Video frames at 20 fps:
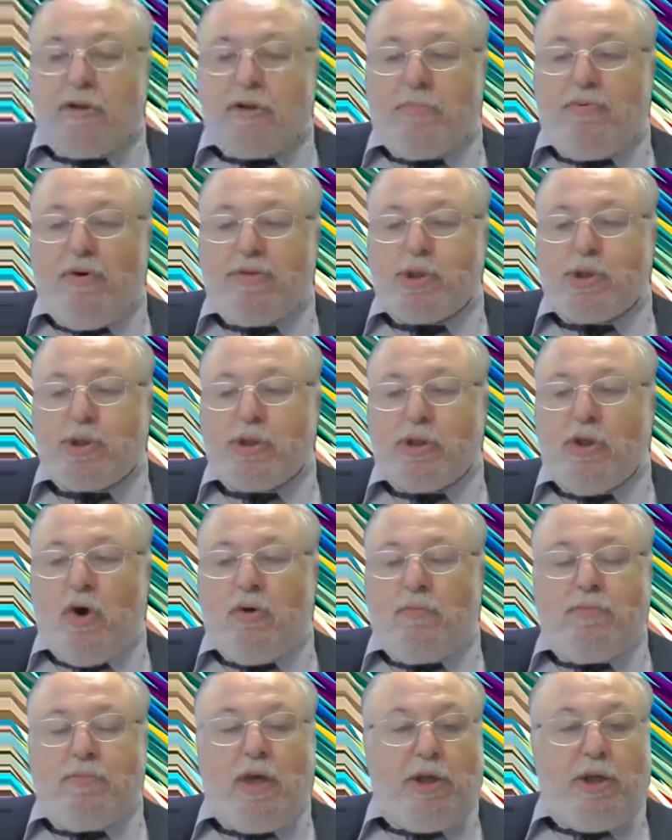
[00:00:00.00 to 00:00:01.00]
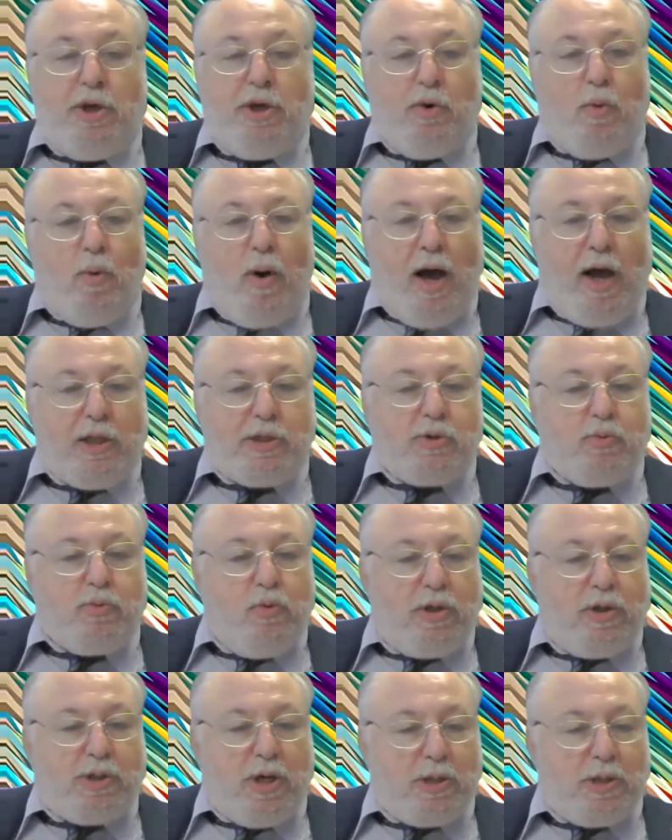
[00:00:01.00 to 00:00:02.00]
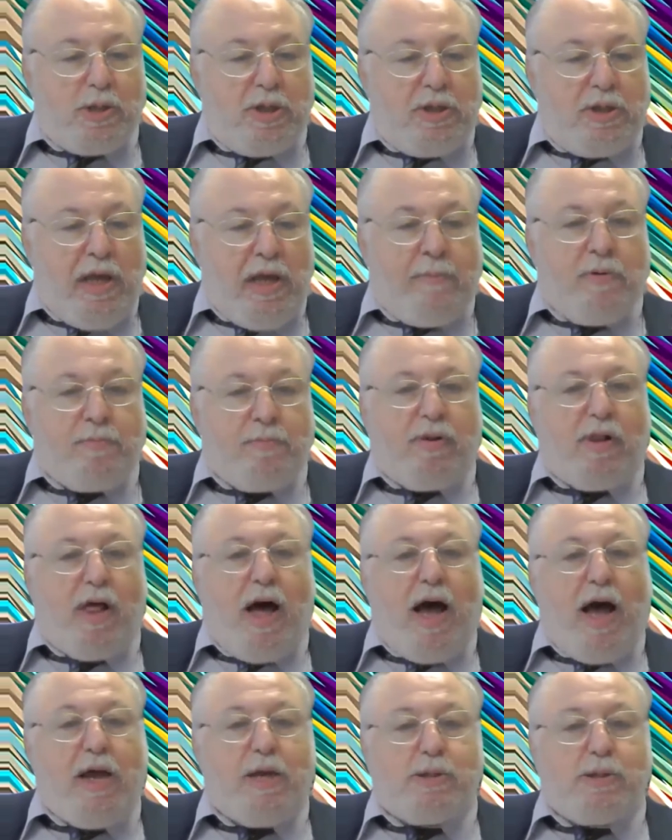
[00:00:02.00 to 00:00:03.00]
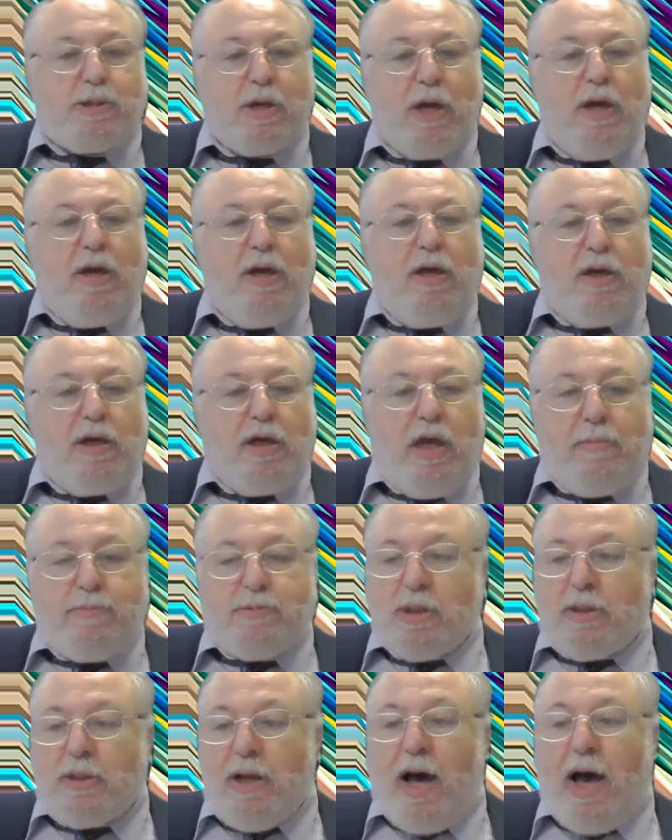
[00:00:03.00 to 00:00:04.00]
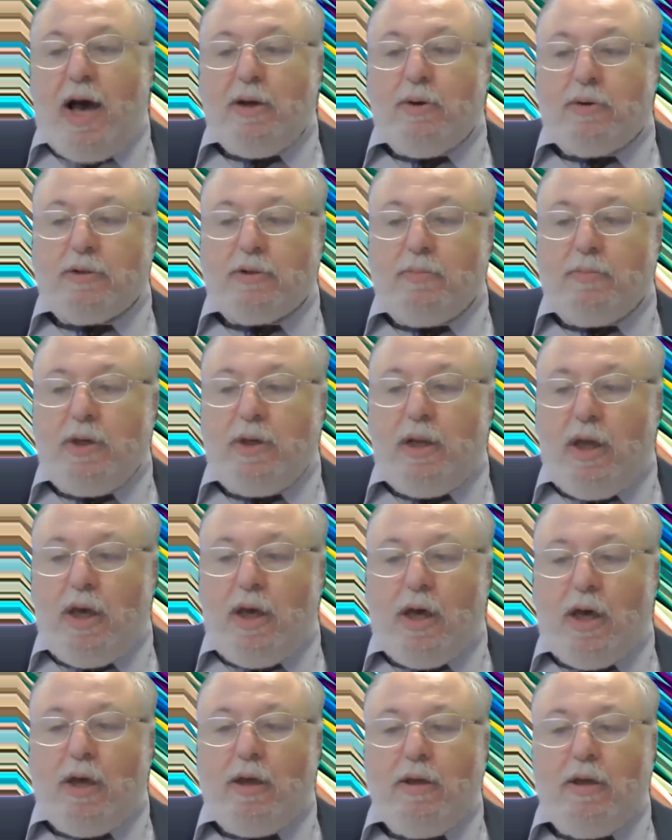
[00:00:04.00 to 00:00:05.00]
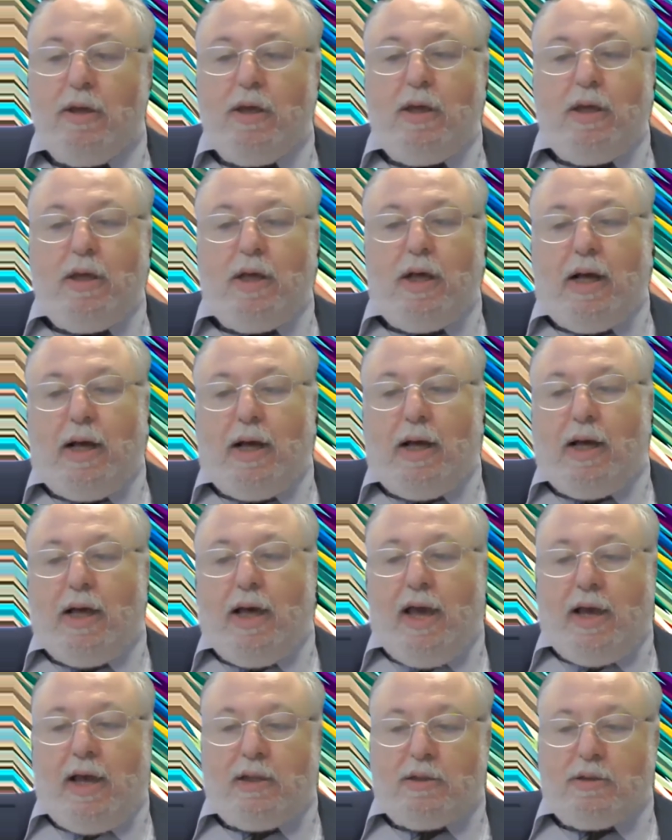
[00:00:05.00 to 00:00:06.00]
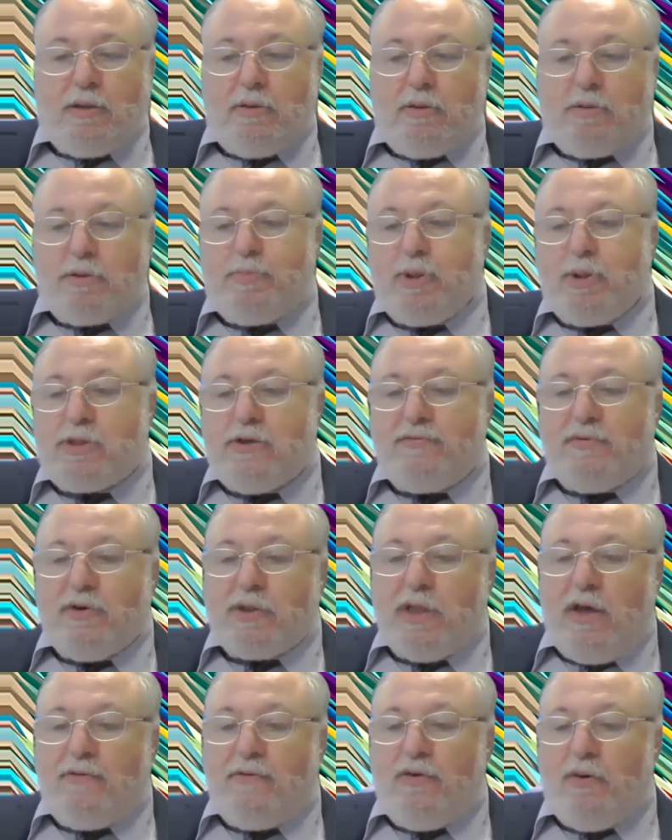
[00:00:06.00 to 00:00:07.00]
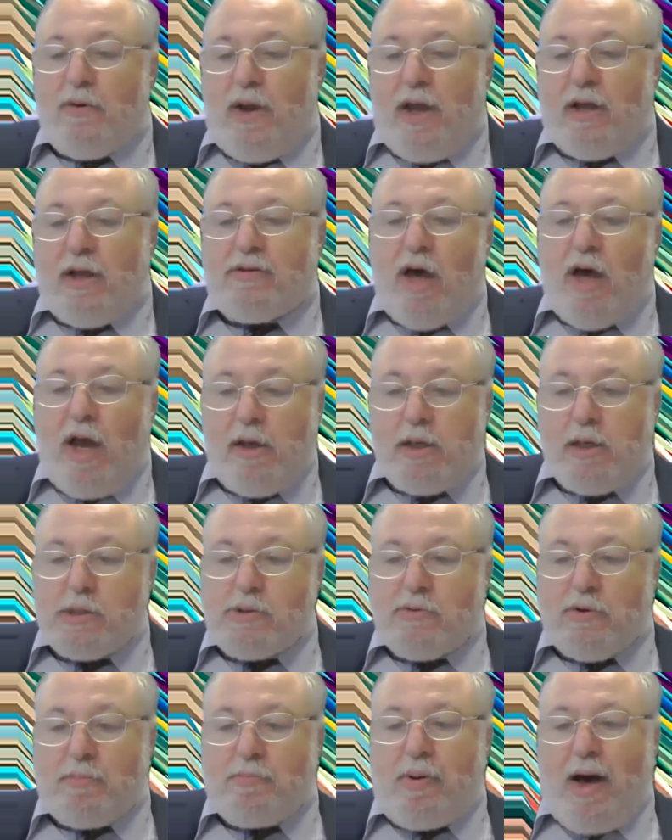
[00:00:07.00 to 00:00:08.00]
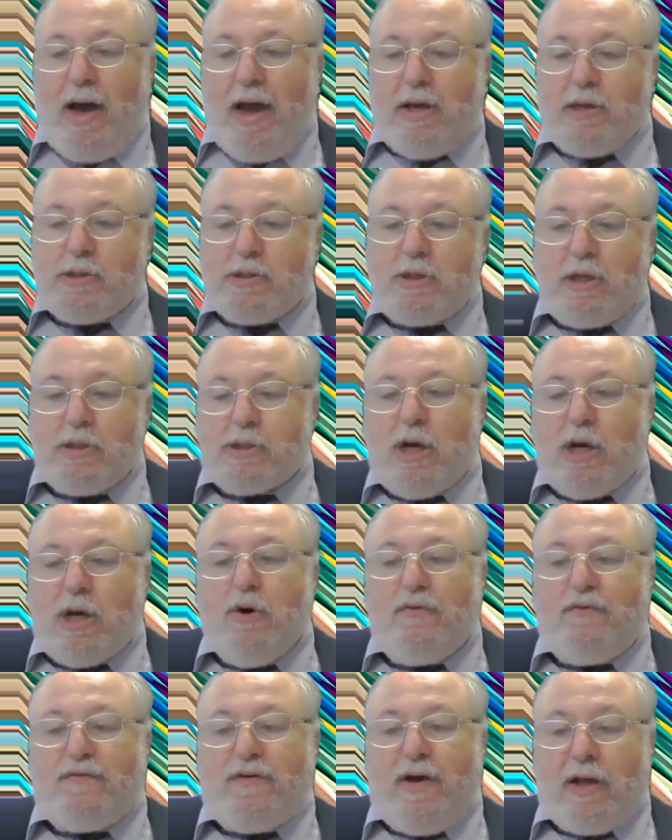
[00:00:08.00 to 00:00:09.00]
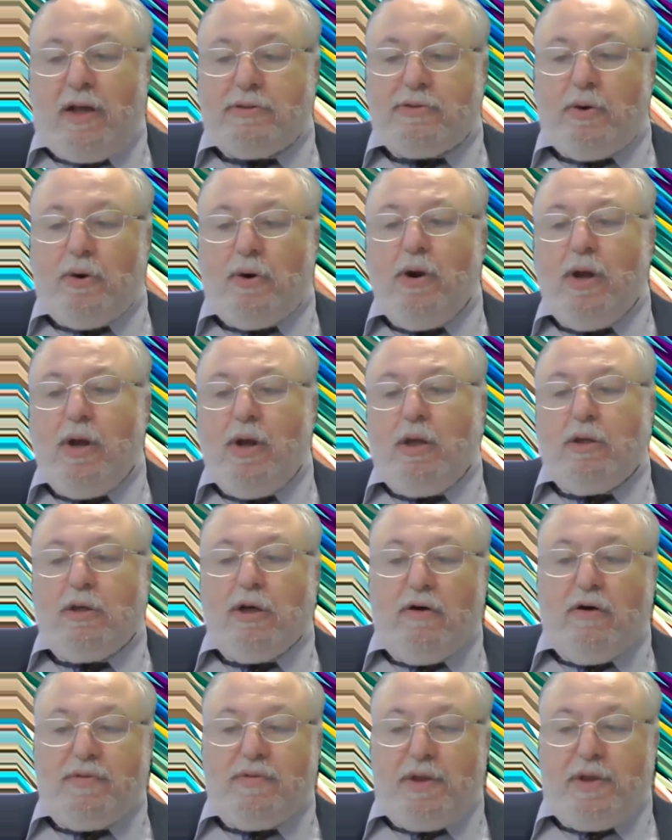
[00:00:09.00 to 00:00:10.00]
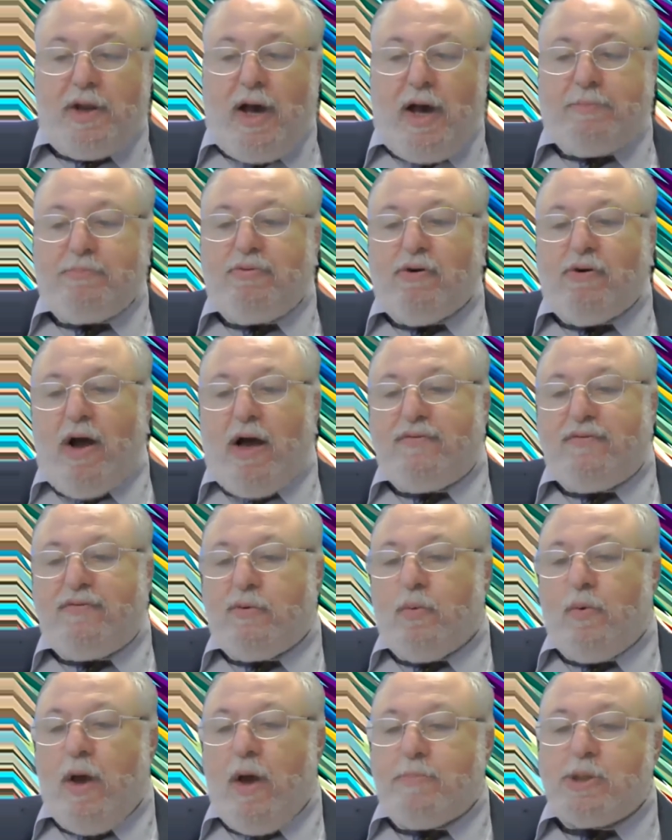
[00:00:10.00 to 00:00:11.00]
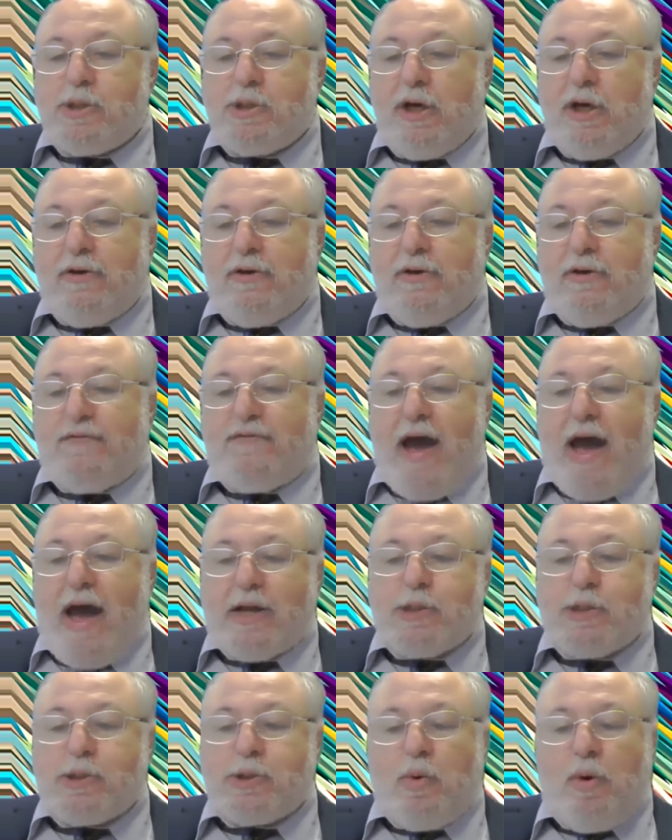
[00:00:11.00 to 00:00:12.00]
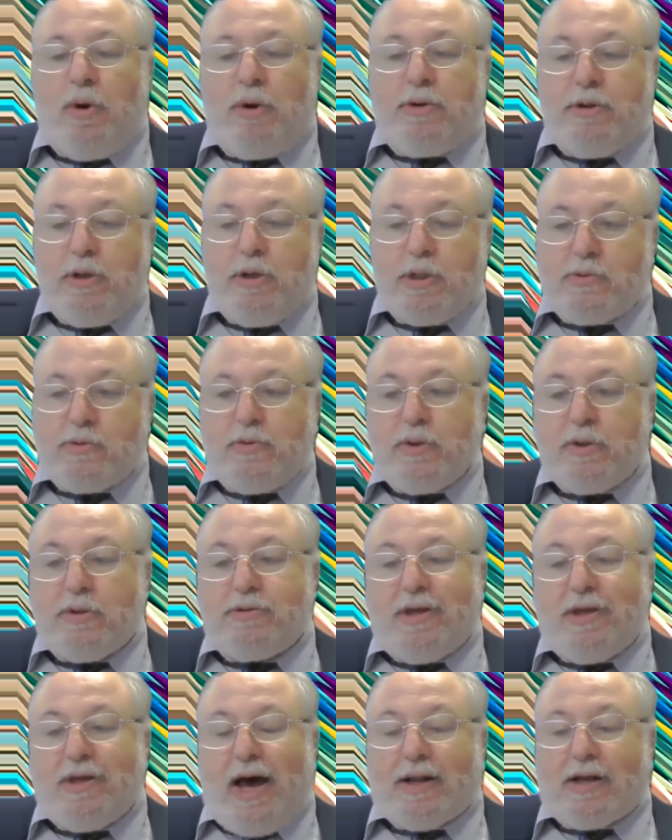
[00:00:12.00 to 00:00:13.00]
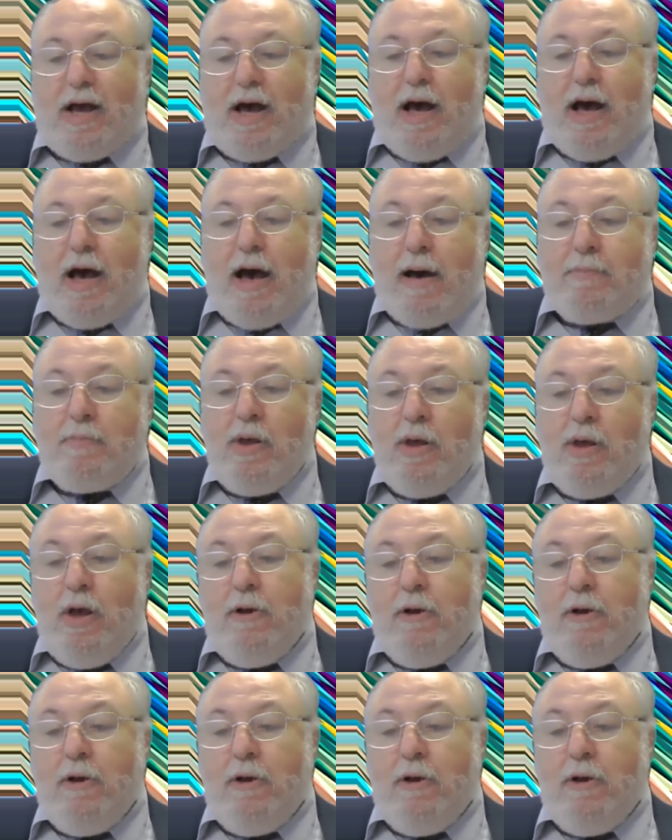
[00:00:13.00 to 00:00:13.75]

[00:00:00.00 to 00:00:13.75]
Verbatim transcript: Brith Shalom Media Watch, which, as the name implies, keeps an eye on the media uh, and specifically for anti-Israel bias. He's co-founder of the nonprofit website, facts on Israel dot com,